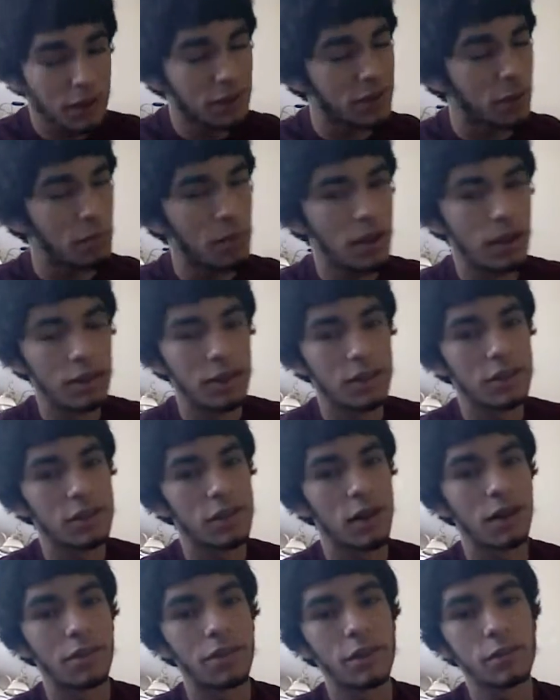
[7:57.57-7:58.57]
opinions
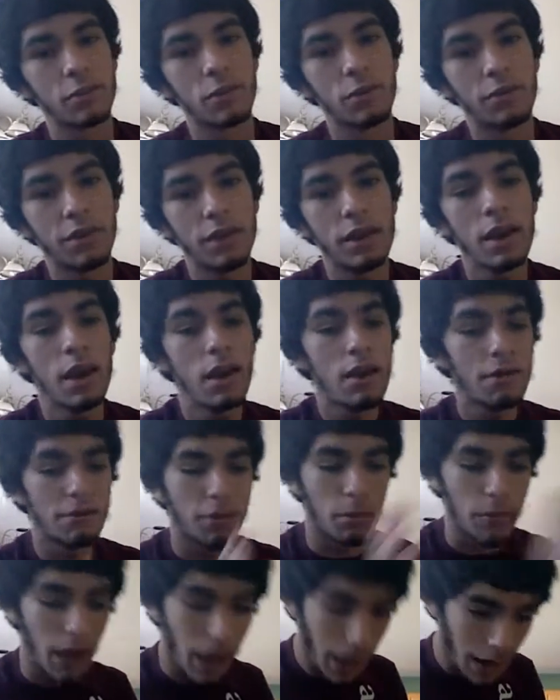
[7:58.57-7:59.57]
on this movie,
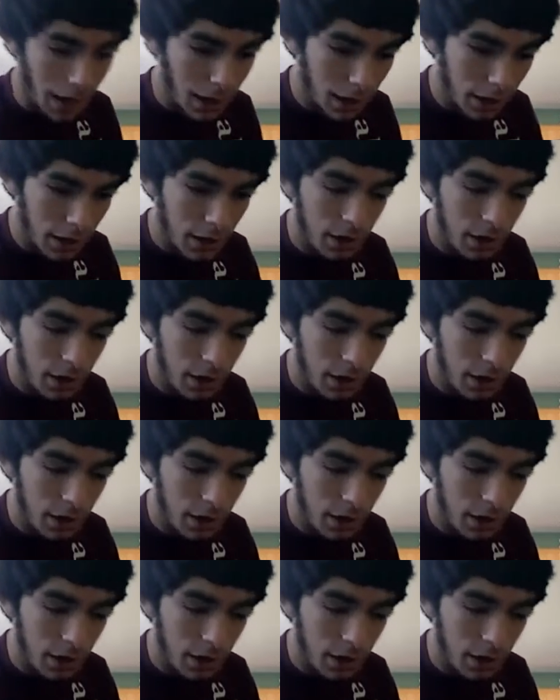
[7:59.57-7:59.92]
from hated